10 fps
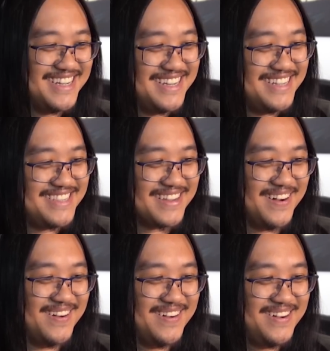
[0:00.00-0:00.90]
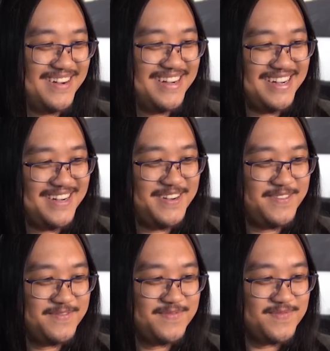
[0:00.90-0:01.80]

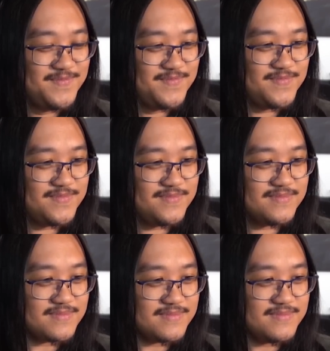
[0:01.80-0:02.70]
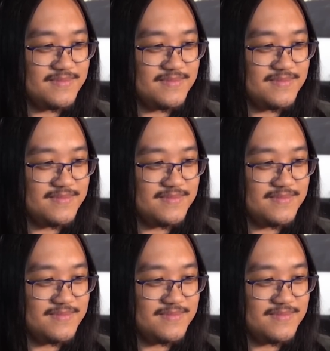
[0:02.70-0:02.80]
No words are spoken by the person on screen.